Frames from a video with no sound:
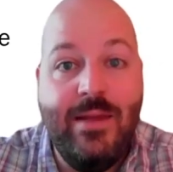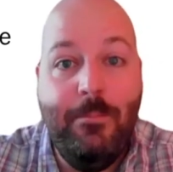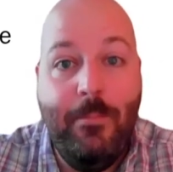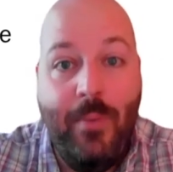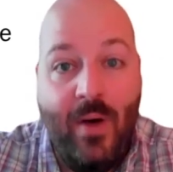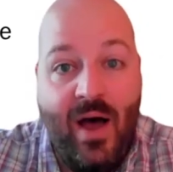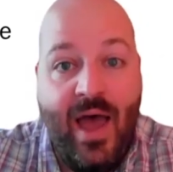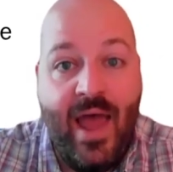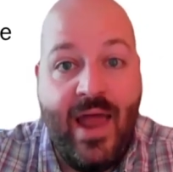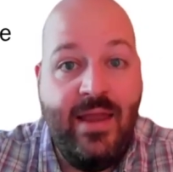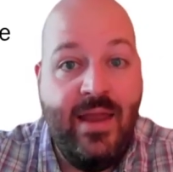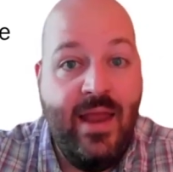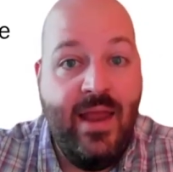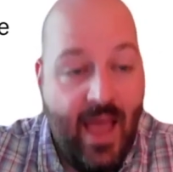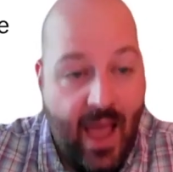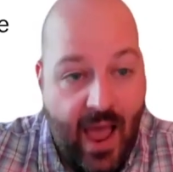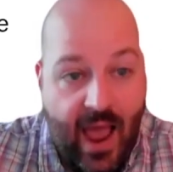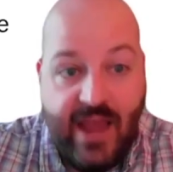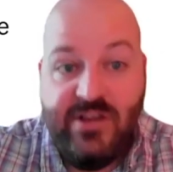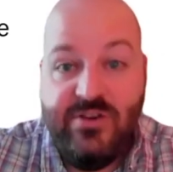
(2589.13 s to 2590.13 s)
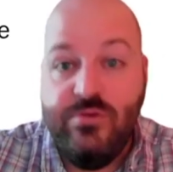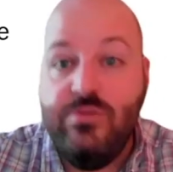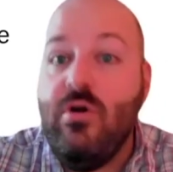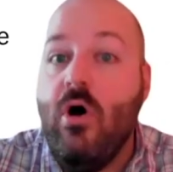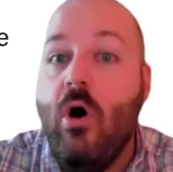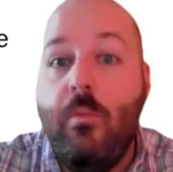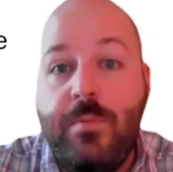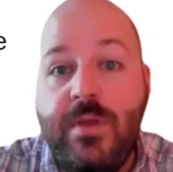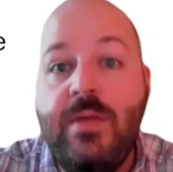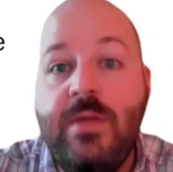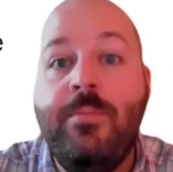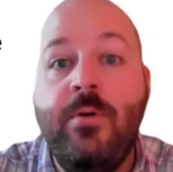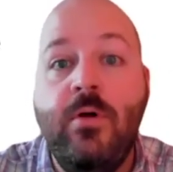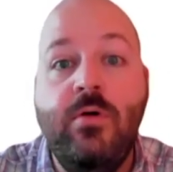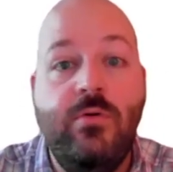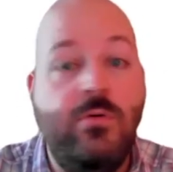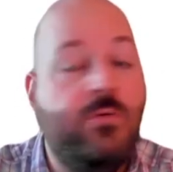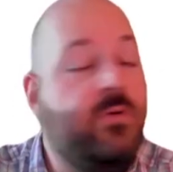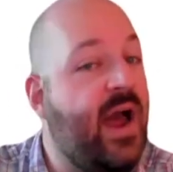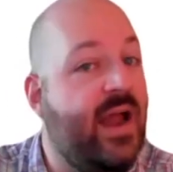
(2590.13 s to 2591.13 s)
but I do know people
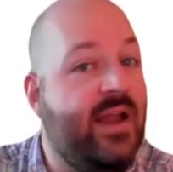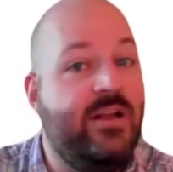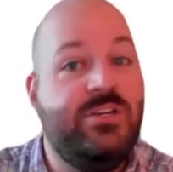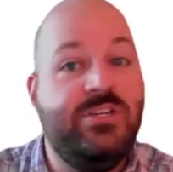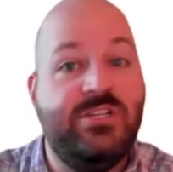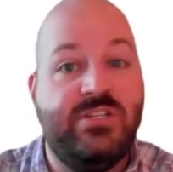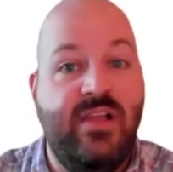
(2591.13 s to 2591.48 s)
who kind of just